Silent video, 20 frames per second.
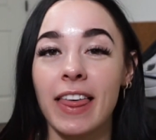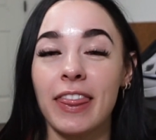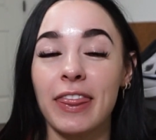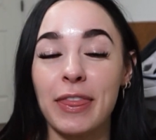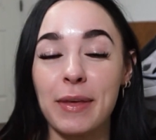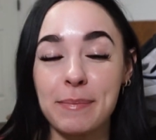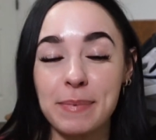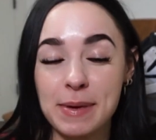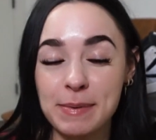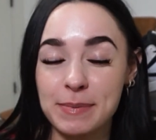
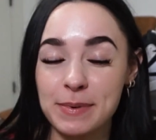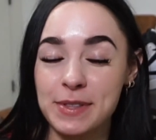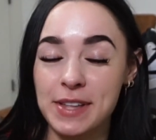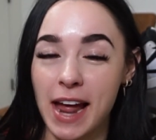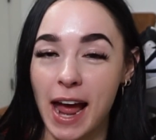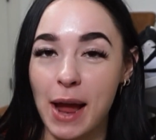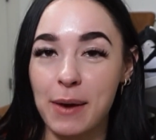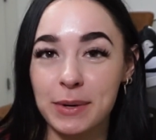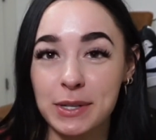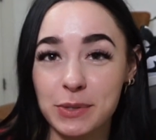the people that
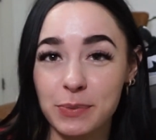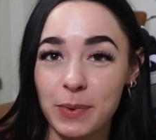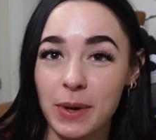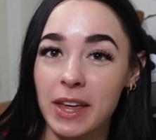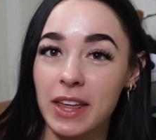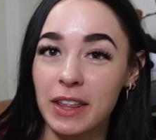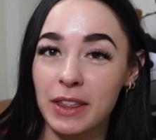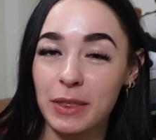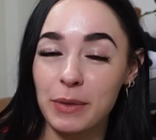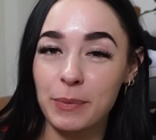I was
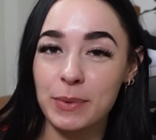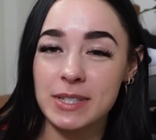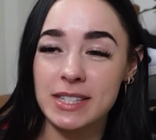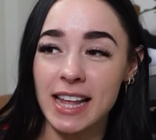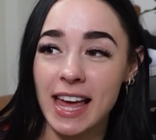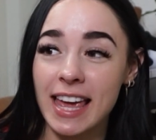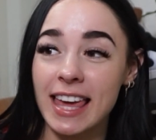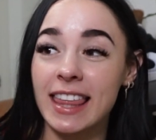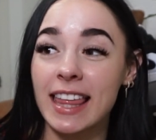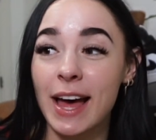with was
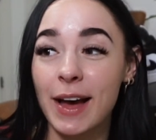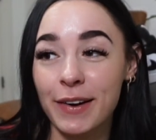like,